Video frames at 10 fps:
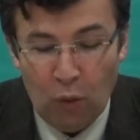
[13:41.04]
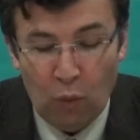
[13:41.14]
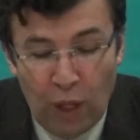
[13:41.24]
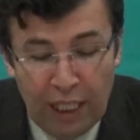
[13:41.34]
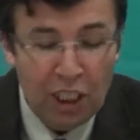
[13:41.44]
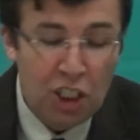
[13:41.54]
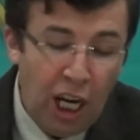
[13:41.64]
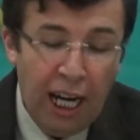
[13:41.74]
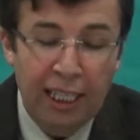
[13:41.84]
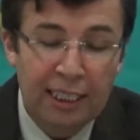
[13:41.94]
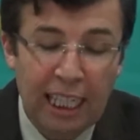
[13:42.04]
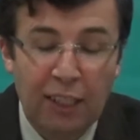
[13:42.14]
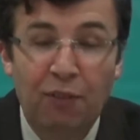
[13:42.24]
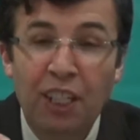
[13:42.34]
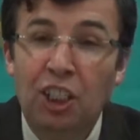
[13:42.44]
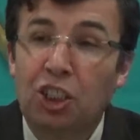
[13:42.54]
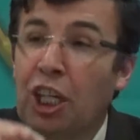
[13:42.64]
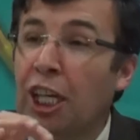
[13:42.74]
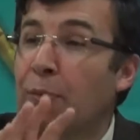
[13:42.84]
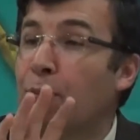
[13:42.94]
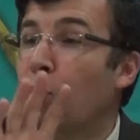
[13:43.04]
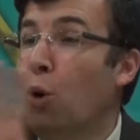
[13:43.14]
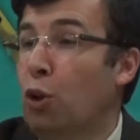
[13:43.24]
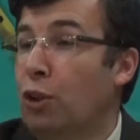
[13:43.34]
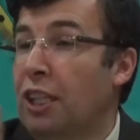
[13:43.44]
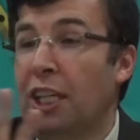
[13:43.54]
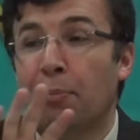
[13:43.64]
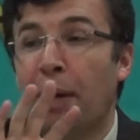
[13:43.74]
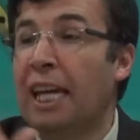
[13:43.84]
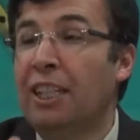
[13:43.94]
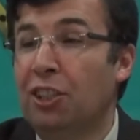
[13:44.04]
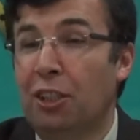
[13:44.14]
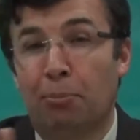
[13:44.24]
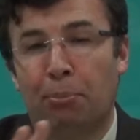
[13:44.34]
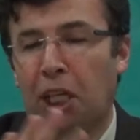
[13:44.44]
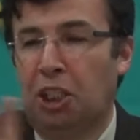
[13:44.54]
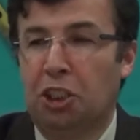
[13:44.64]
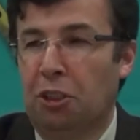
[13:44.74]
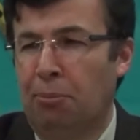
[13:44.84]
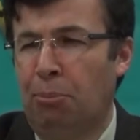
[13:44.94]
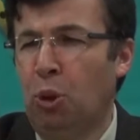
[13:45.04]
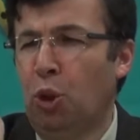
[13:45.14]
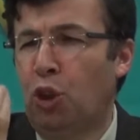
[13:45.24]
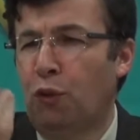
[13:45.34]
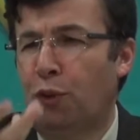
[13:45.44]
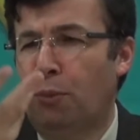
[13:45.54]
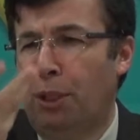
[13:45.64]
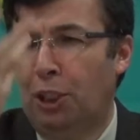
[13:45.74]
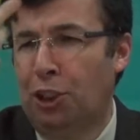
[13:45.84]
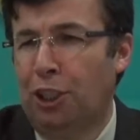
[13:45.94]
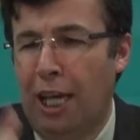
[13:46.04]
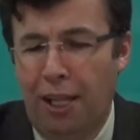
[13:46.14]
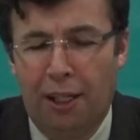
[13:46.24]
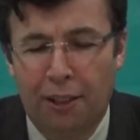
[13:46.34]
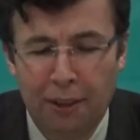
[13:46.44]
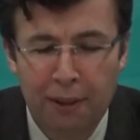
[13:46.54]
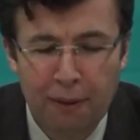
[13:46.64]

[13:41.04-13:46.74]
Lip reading: When the Chinese had finished their work, their painting, picturing, beautiful picture they did,